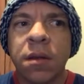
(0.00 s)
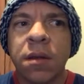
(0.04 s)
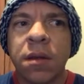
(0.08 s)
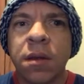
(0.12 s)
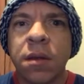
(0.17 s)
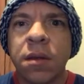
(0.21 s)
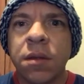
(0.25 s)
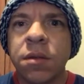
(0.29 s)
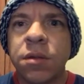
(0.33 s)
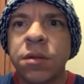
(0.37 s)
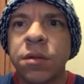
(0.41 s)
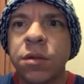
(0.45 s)
I
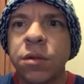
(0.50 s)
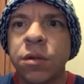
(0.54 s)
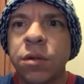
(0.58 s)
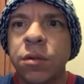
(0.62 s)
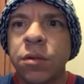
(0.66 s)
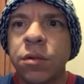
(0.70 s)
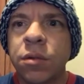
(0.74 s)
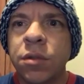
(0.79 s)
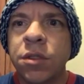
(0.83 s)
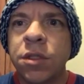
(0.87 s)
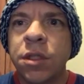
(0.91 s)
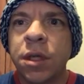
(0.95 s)
think,
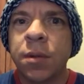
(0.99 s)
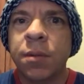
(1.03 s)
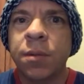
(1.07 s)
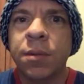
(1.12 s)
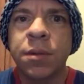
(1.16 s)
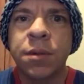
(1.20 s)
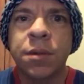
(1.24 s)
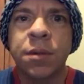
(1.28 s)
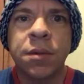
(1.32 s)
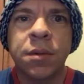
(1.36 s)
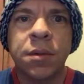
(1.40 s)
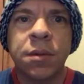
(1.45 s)
two
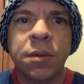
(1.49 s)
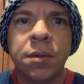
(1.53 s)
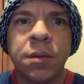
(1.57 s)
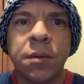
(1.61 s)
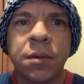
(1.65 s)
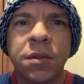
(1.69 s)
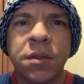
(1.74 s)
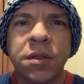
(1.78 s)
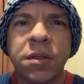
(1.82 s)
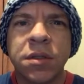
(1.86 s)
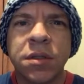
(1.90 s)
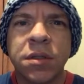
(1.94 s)

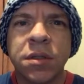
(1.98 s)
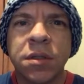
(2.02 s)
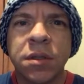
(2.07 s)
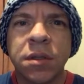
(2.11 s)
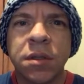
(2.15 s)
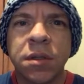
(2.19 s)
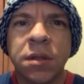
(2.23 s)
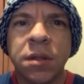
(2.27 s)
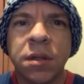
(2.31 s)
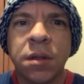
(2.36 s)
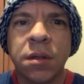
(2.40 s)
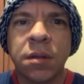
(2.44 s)
chapters
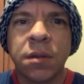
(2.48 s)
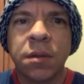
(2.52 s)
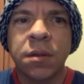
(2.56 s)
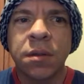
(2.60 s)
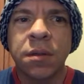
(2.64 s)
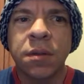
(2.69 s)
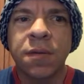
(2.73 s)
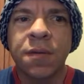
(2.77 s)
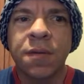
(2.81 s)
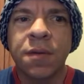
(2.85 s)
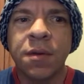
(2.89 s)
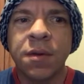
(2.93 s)

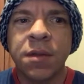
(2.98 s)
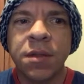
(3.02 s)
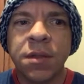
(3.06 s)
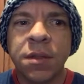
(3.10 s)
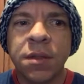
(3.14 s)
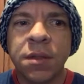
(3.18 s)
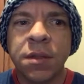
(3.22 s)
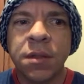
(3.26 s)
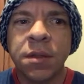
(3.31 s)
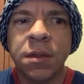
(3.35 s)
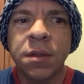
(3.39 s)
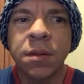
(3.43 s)
in the
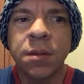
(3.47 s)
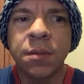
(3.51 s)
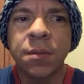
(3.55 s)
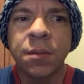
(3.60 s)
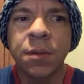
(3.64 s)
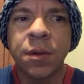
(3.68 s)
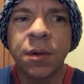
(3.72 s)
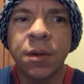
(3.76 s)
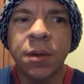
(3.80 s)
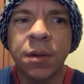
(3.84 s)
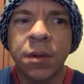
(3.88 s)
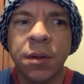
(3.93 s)
first
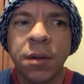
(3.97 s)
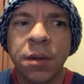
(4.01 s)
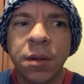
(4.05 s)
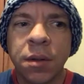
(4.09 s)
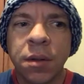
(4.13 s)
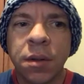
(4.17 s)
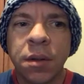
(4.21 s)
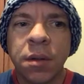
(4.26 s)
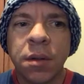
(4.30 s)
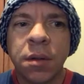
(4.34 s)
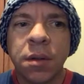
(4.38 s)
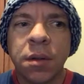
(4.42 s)
book
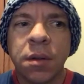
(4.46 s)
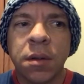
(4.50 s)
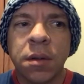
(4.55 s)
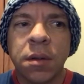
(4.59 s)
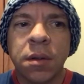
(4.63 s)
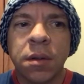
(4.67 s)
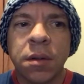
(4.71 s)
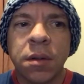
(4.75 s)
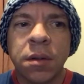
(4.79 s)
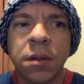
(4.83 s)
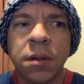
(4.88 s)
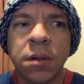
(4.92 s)

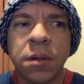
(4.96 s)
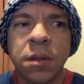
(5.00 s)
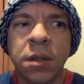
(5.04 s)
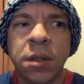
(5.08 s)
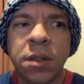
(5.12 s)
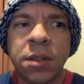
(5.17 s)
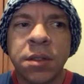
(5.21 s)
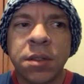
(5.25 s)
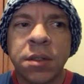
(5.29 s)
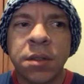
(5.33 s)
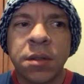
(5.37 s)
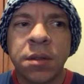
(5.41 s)

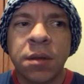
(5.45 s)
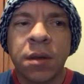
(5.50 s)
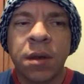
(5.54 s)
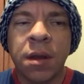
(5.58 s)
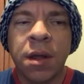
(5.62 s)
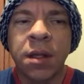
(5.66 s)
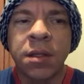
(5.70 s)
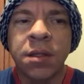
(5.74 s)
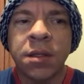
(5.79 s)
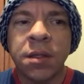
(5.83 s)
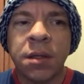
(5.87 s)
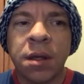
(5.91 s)
just
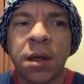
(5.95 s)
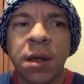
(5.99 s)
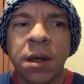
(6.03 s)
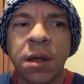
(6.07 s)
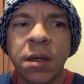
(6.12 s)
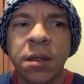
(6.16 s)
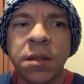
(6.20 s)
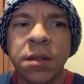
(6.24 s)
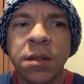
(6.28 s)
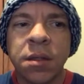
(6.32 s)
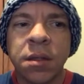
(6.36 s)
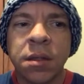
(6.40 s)
last
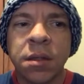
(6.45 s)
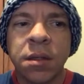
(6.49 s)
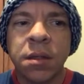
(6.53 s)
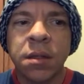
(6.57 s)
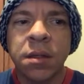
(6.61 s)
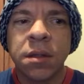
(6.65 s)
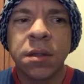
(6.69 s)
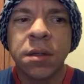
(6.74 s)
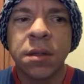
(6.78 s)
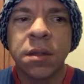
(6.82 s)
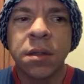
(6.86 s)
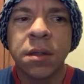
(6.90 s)
night.
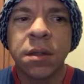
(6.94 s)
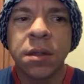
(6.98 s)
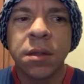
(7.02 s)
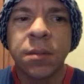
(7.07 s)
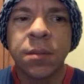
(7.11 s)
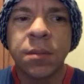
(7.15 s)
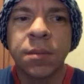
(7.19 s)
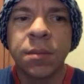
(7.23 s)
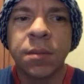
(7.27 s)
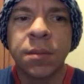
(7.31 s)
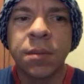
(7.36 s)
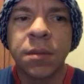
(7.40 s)

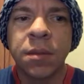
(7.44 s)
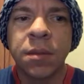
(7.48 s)
Um,